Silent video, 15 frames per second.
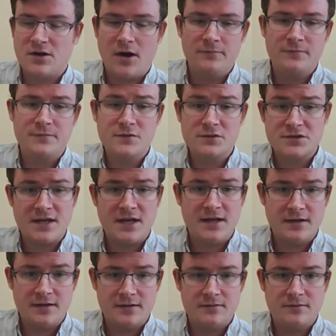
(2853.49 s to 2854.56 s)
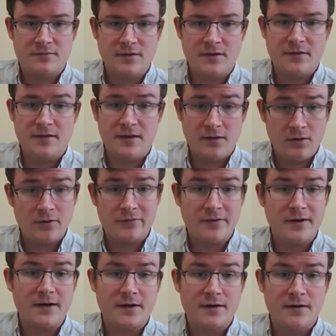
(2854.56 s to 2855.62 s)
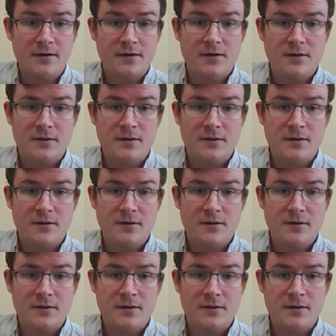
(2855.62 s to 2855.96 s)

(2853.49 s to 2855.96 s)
obfuscating that they are there,